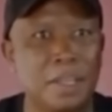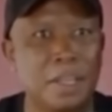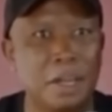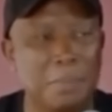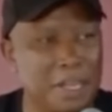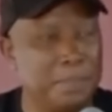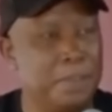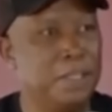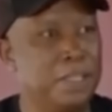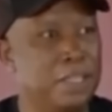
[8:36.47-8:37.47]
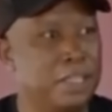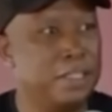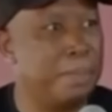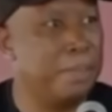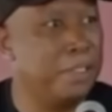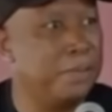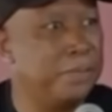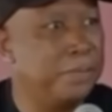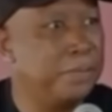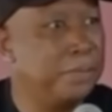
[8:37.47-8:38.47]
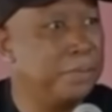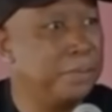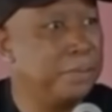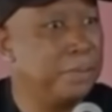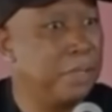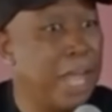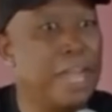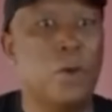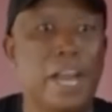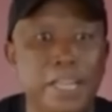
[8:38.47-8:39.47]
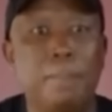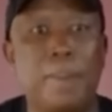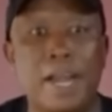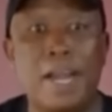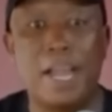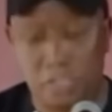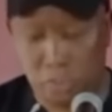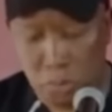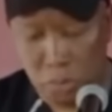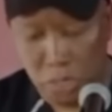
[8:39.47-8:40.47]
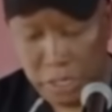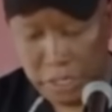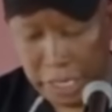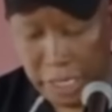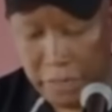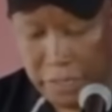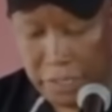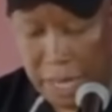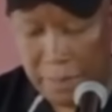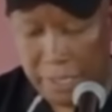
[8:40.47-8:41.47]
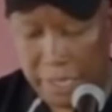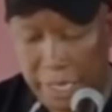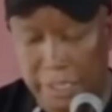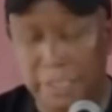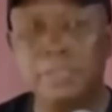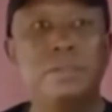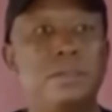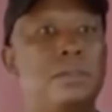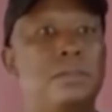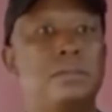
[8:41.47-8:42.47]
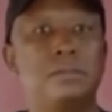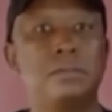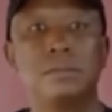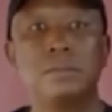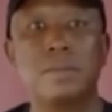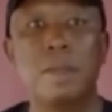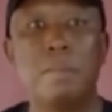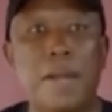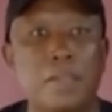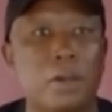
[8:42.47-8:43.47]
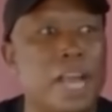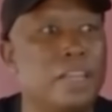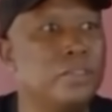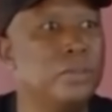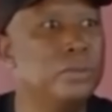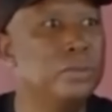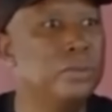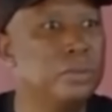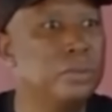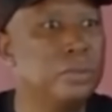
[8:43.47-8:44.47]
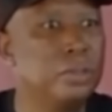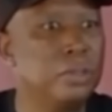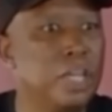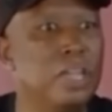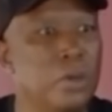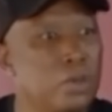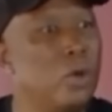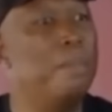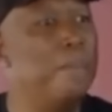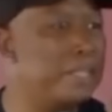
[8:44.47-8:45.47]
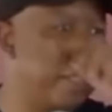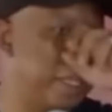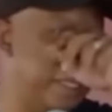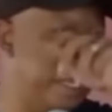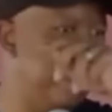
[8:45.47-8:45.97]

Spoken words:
must be submissive. And when they paralyze you, they even come and then patronize you. That no, you are better than them.